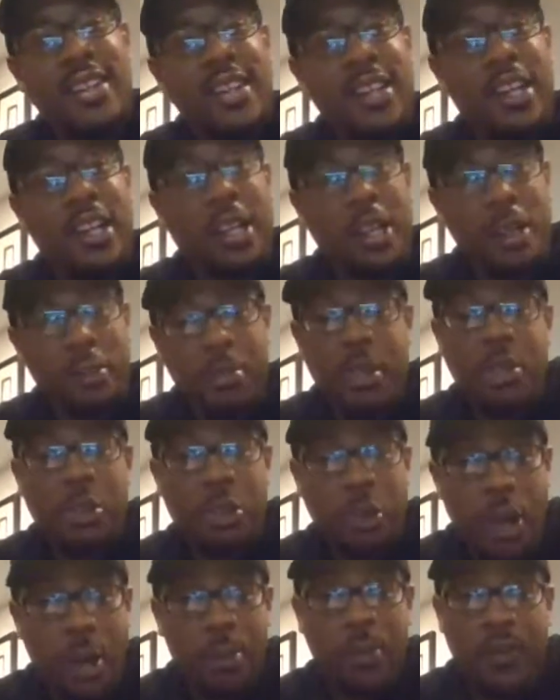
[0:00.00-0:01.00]
It could be
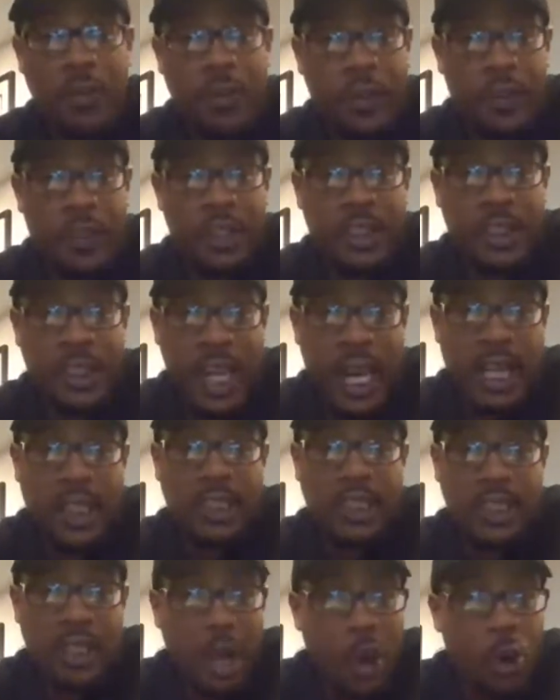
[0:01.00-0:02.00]
trouble for the
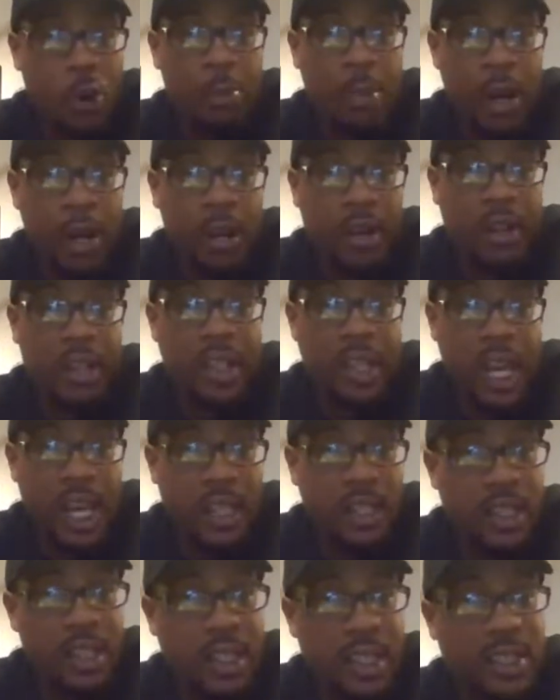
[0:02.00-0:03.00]

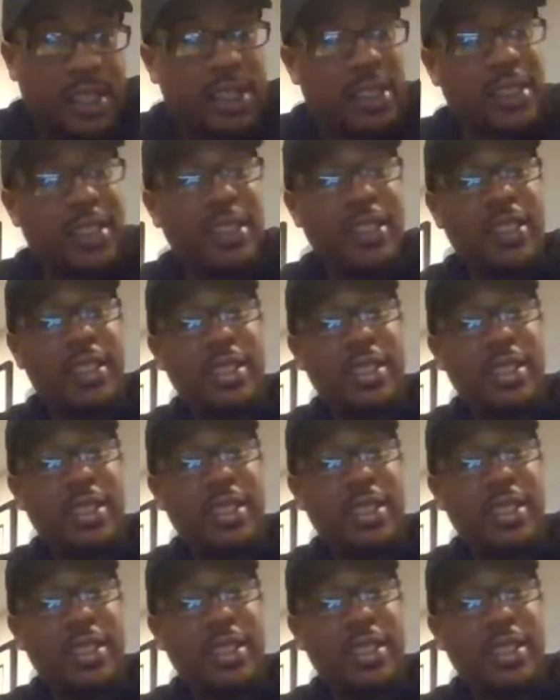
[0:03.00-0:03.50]
Saxe-Coburg-Gaithy's,